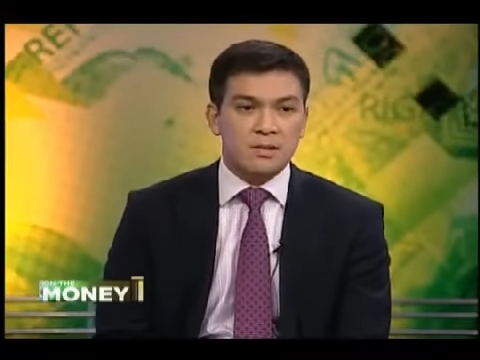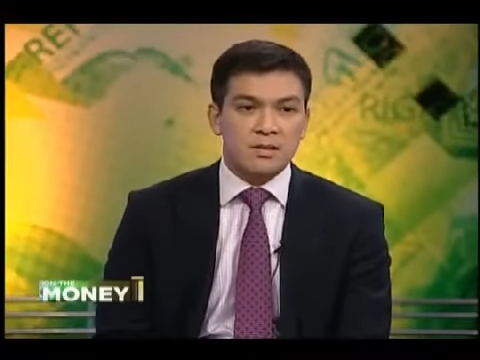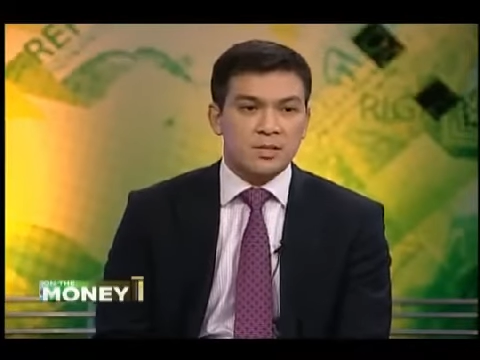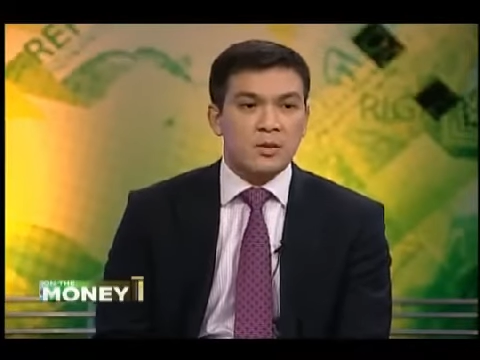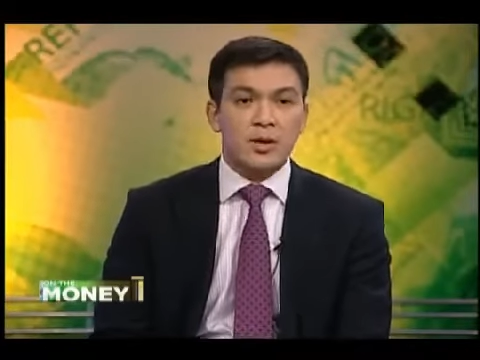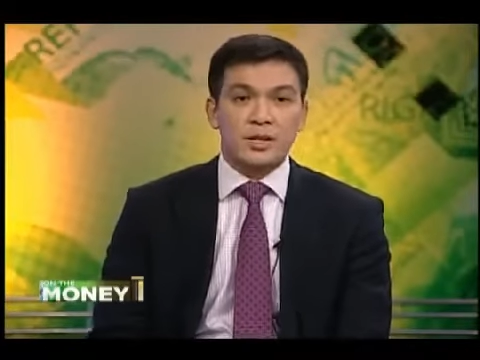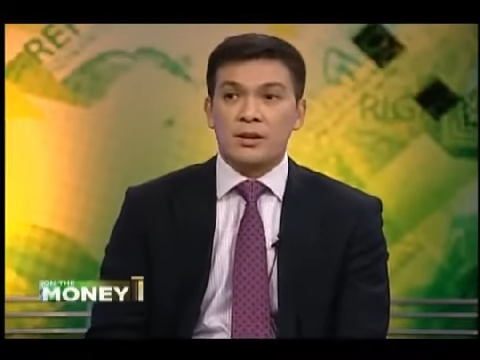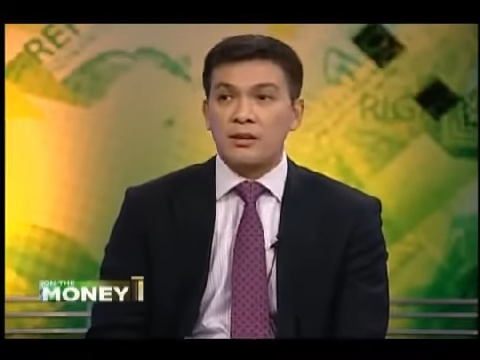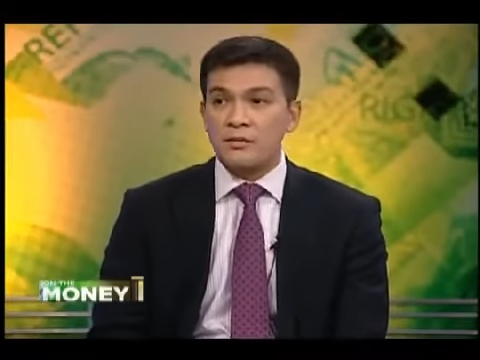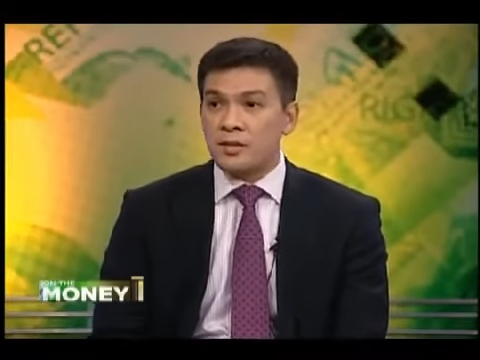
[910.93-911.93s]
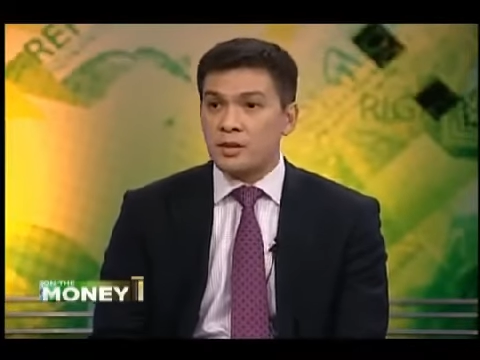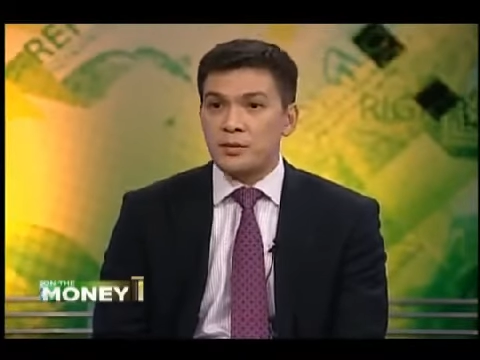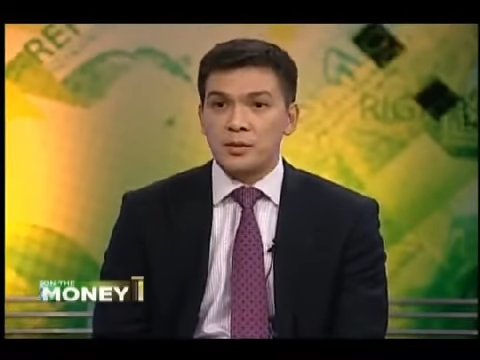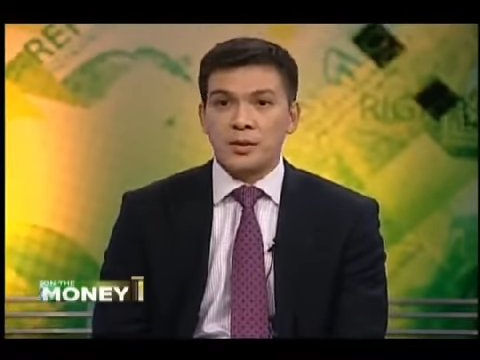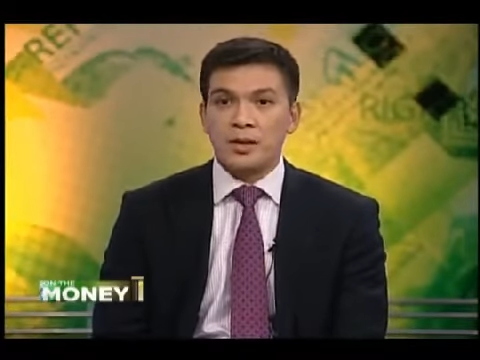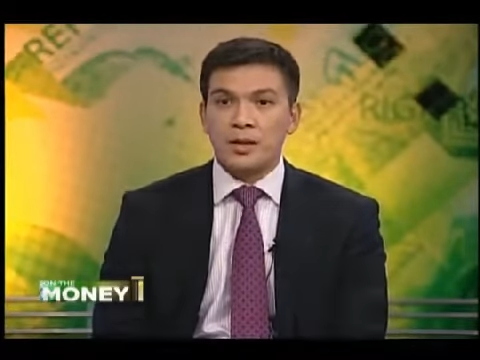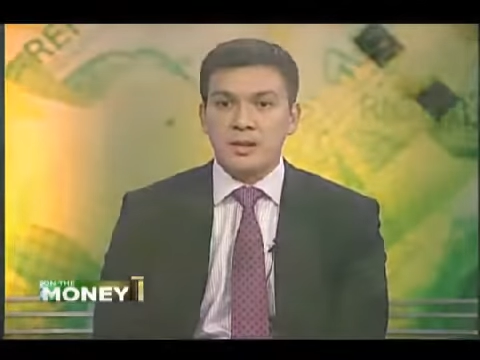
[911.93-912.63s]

is quite comfortable with it,